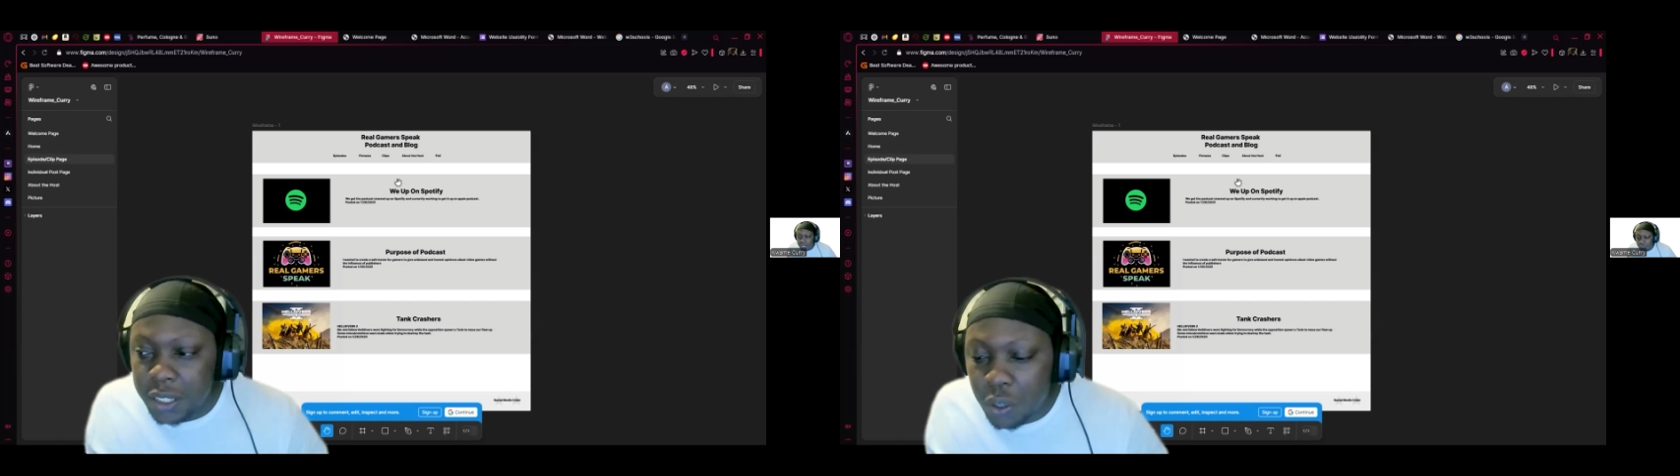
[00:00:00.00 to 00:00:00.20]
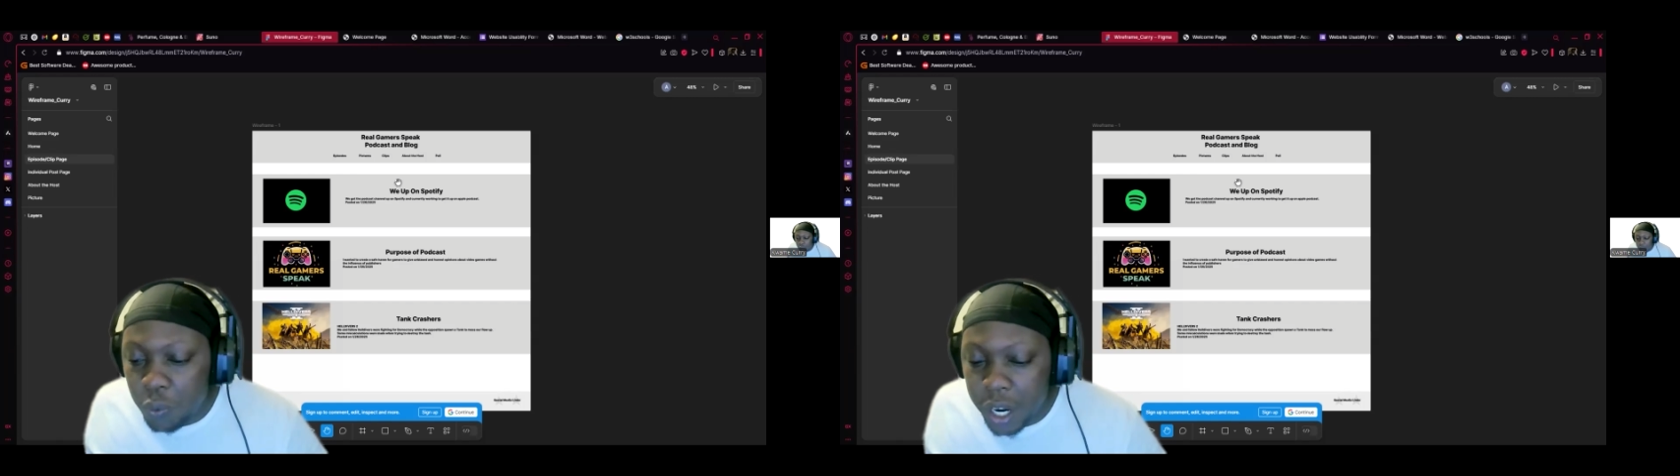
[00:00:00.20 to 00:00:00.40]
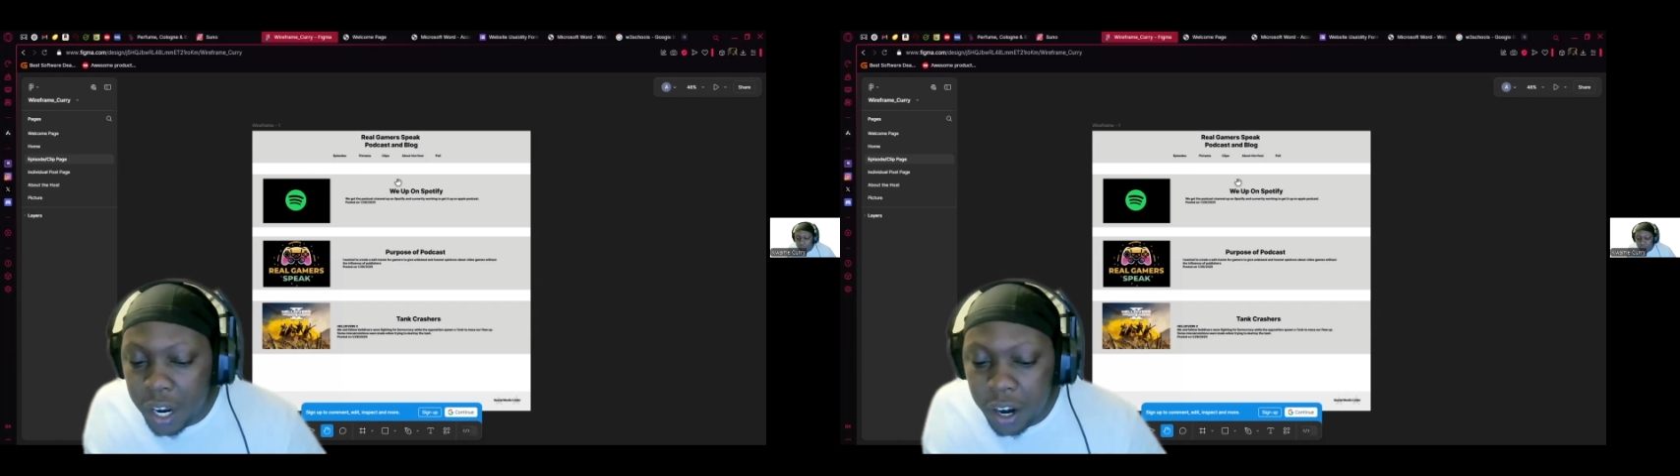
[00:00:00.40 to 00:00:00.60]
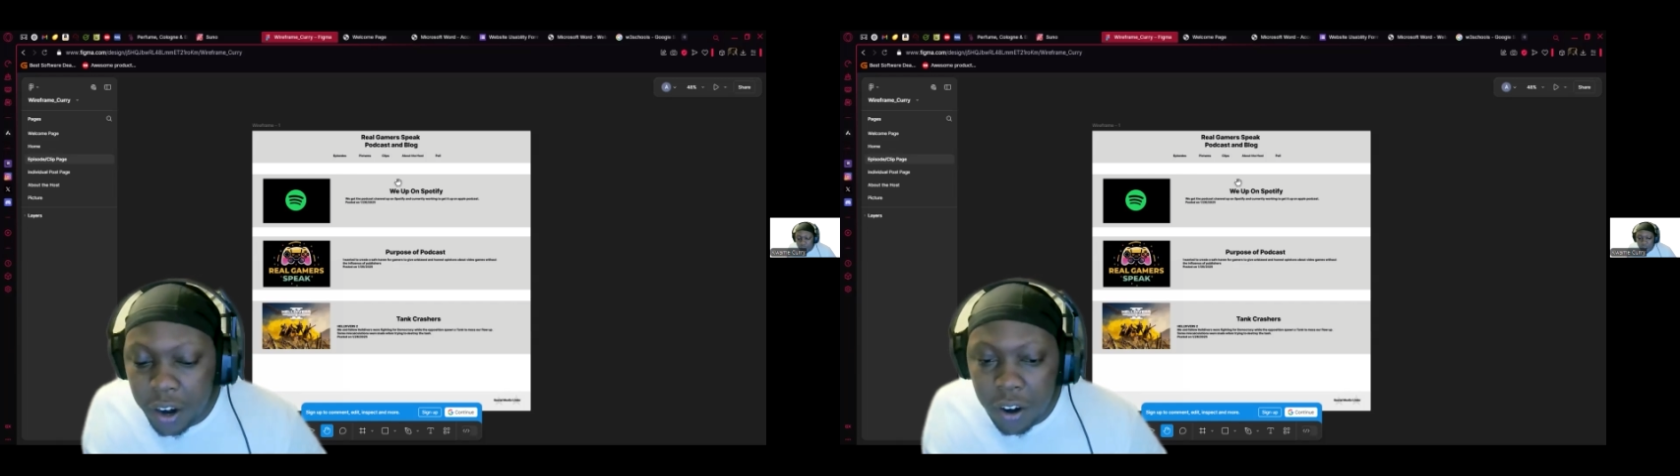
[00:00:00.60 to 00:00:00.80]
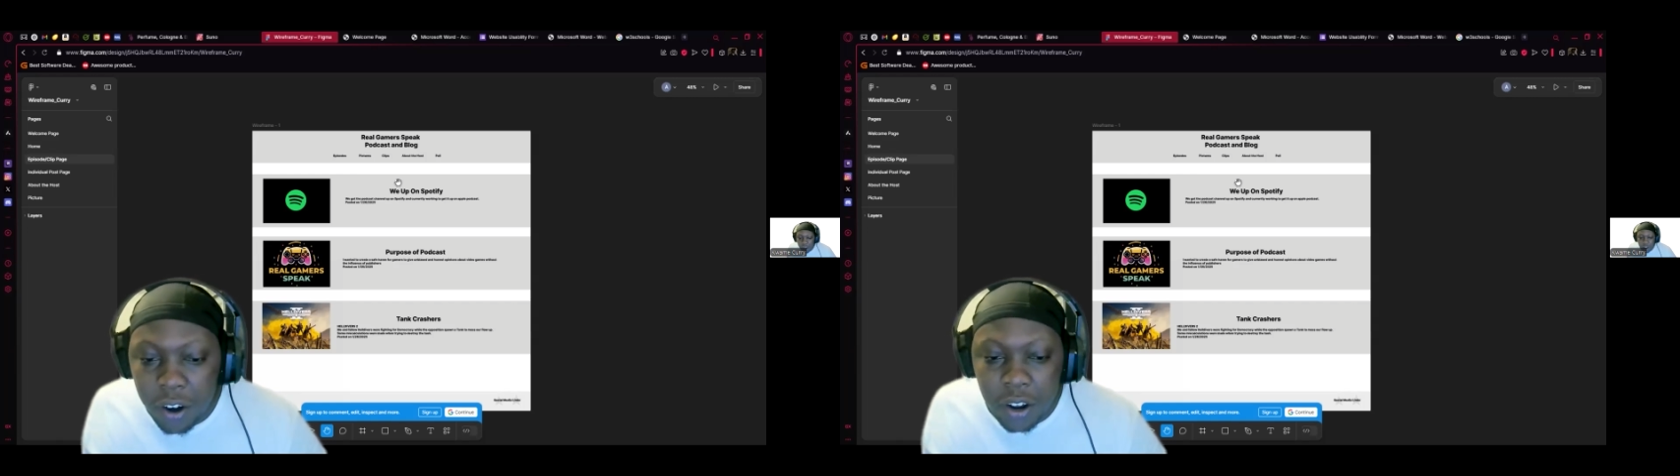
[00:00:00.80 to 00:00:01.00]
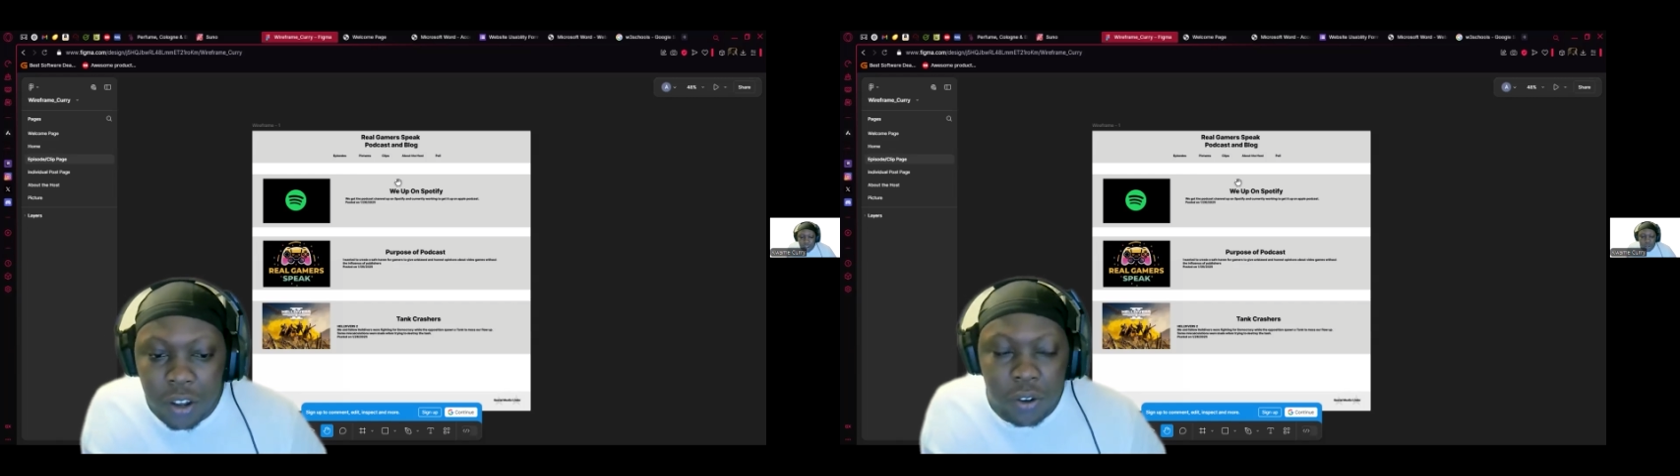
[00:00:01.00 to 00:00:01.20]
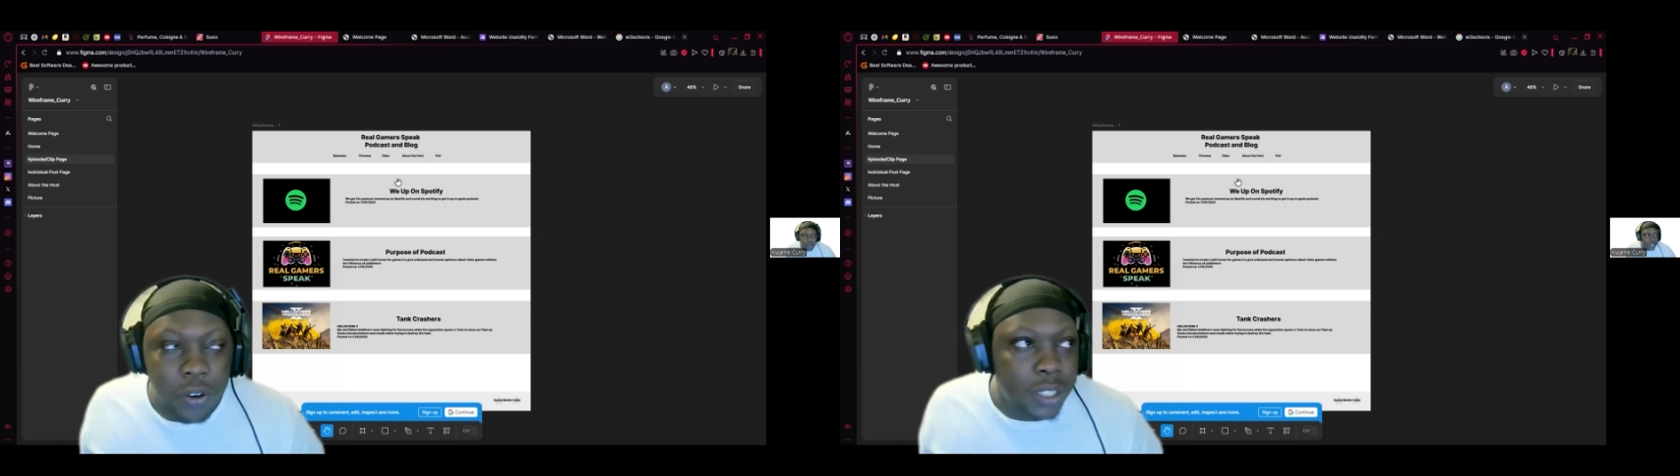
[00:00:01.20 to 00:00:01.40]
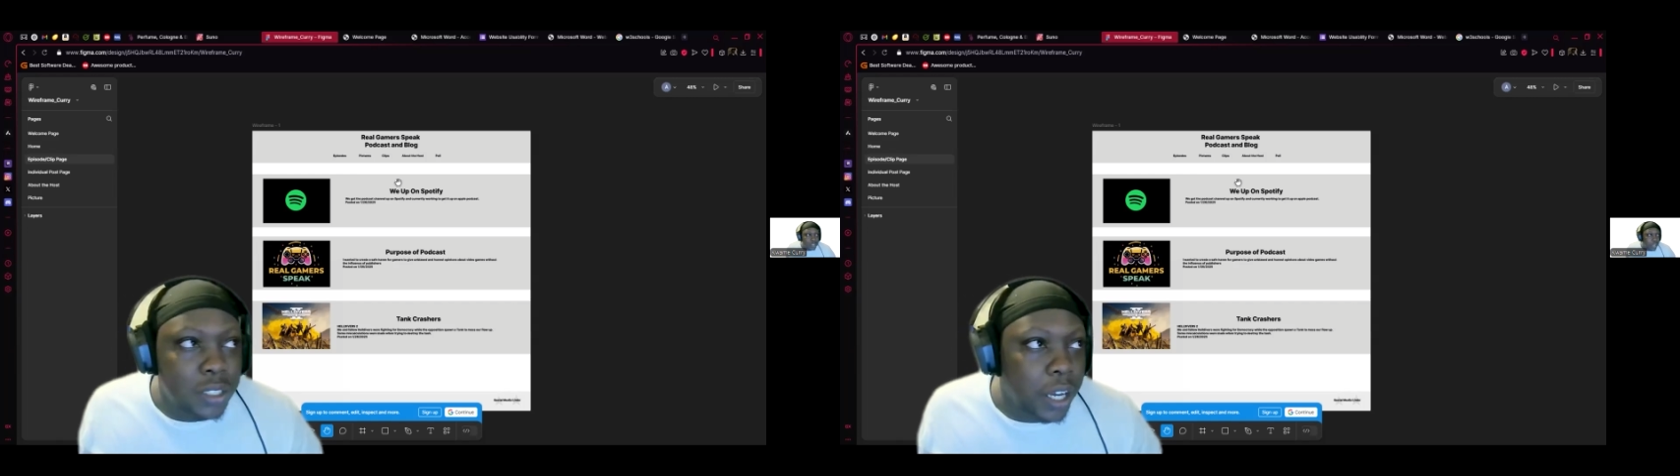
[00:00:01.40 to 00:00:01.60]
somewhere,
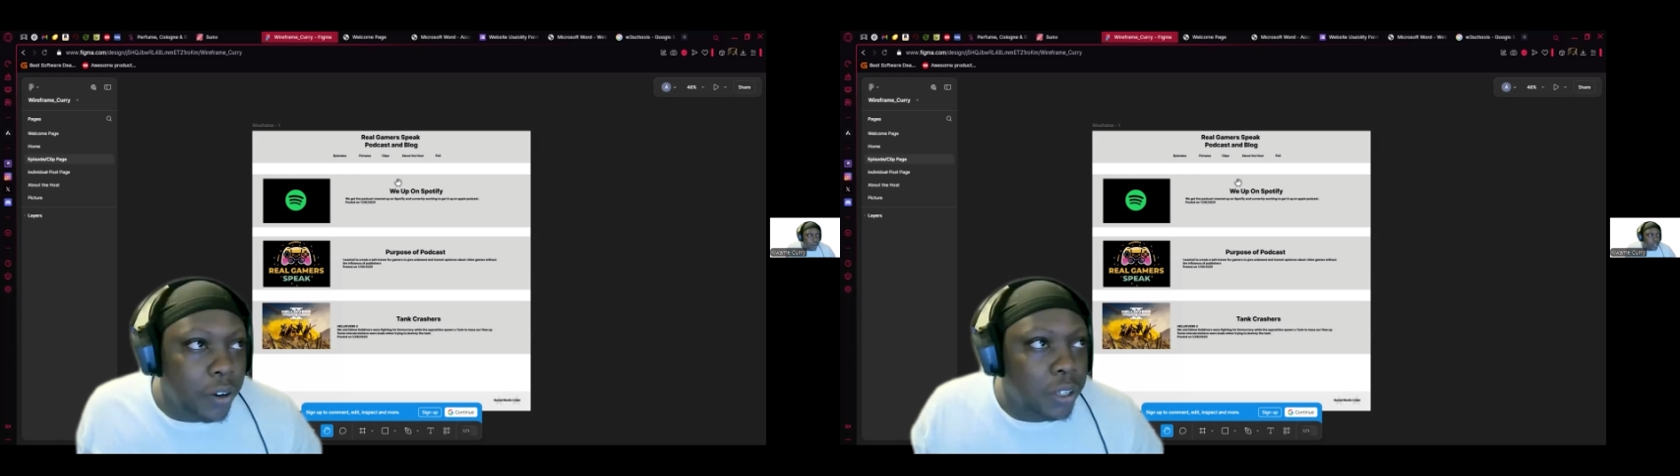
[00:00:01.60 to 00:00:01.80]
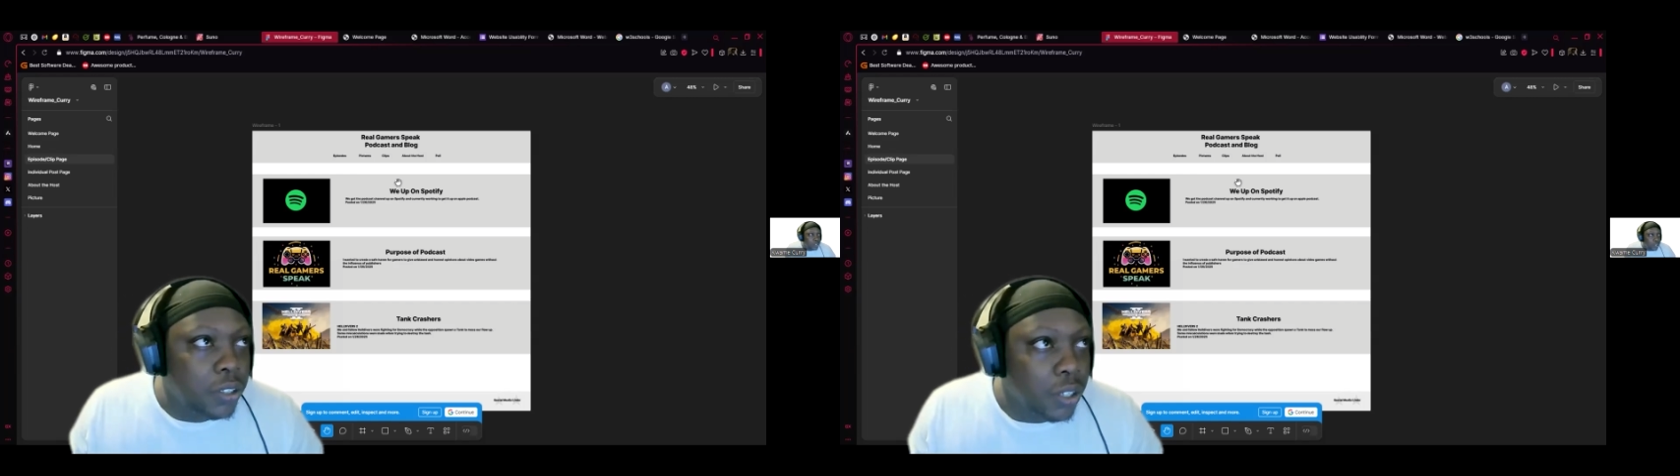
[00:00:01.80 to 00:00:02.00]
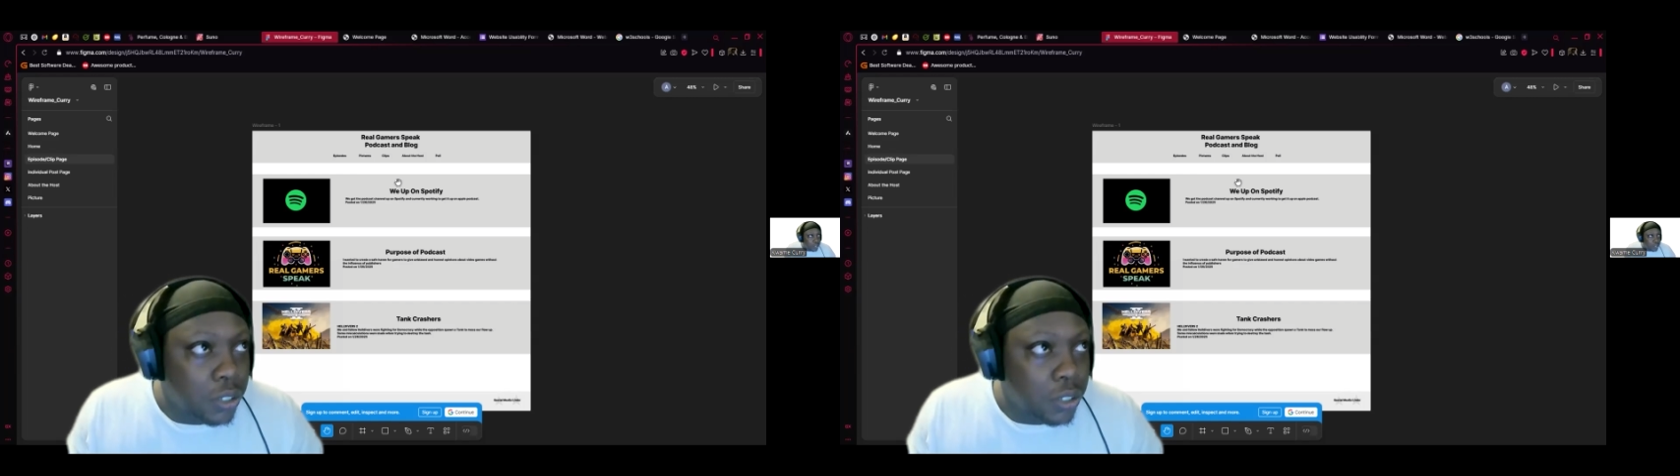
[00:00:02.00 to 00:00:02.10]
etc.